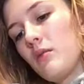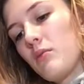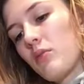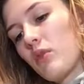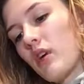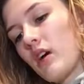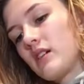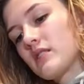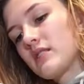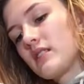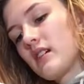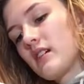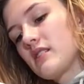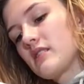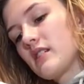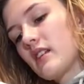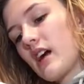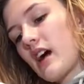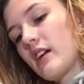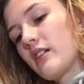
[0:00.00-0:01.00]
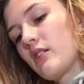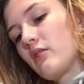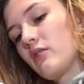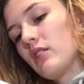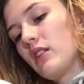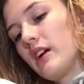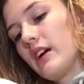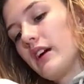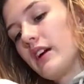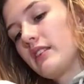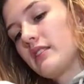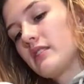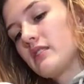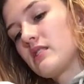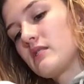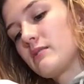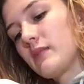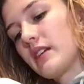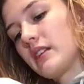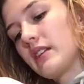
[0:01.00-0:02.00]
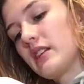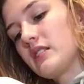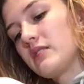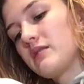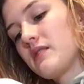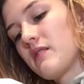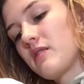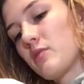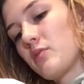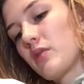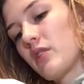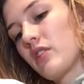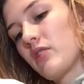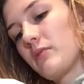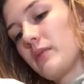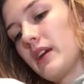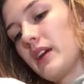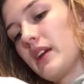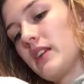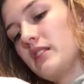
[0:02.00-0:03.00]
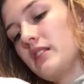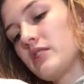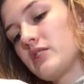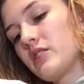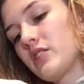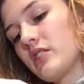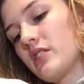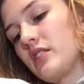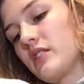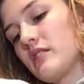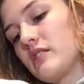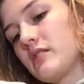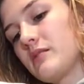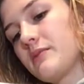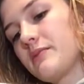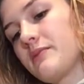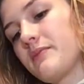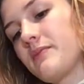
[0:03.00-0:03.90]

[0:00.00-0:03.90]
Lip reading: process that I don't like. This is my least favorite part of making these cookies.